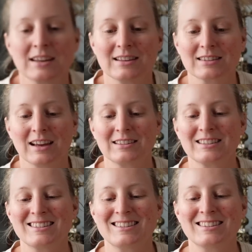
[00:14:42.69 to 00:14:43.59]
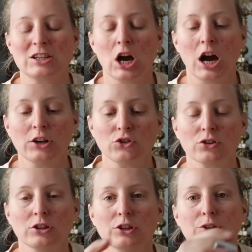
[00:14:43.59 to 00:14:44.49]
It's a
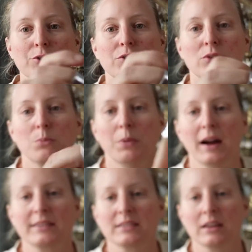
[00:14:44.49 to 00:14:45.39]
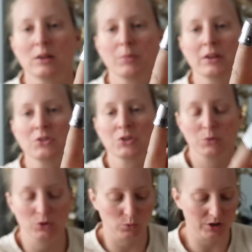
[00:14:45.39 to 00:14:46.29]
touch loose, but in a pinch it
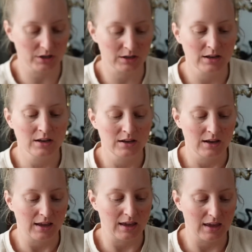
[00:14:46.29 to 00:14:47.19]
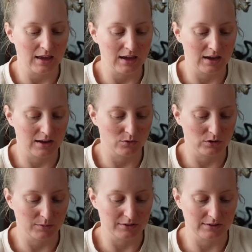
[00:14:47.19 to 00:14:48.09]
would work. And what
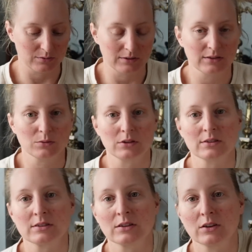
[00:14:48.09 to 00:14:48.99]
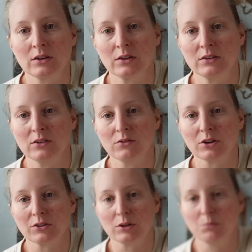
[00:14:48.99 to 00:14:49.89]
about this one? This one is
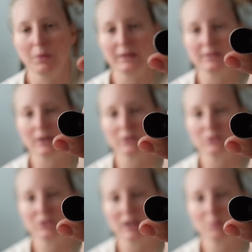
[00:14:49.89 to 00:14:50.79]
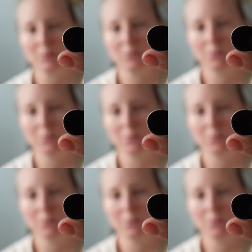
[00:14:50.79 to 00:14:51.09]
severely bent out of shape.